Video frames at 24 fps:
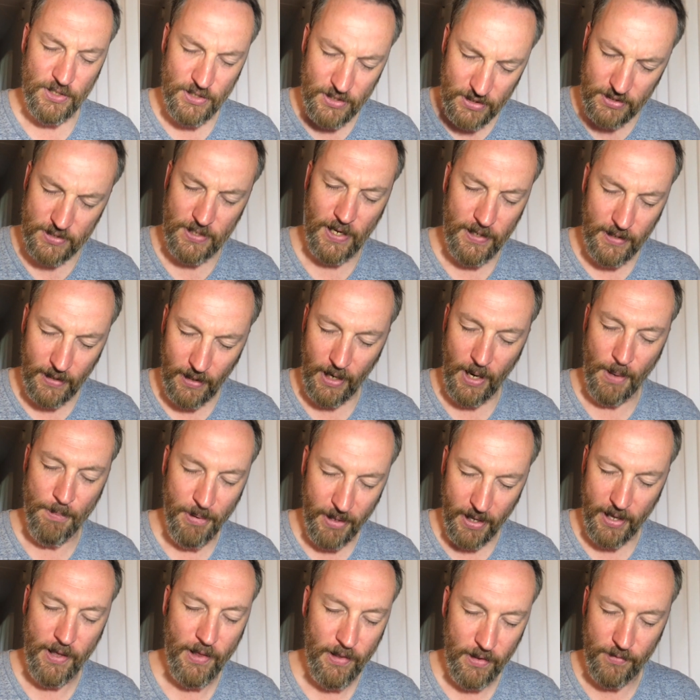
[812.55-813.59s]
to cycle up a
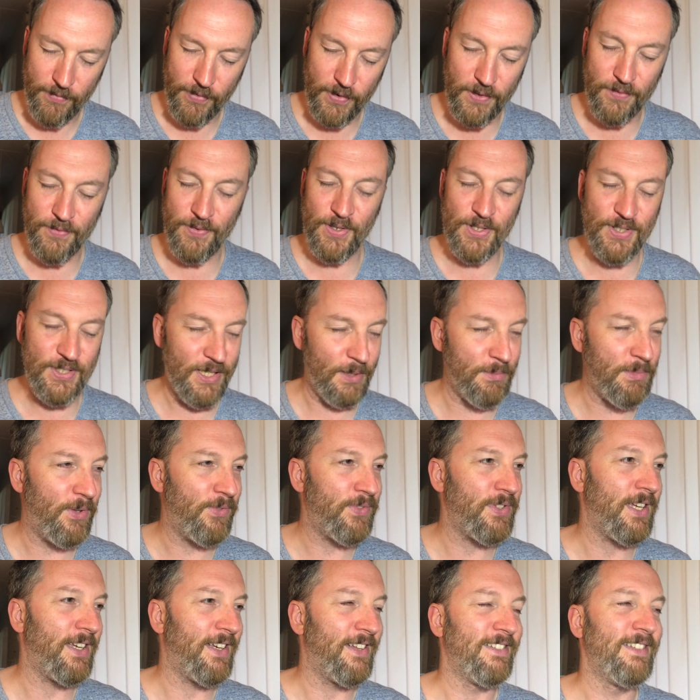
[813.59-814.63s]
hill for the first time you've
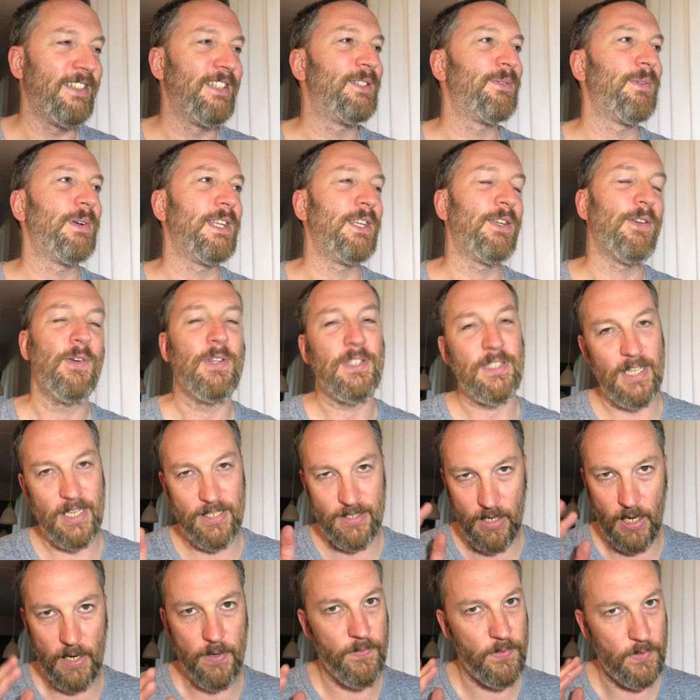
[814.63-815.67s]
cycled in 20 years. That's kind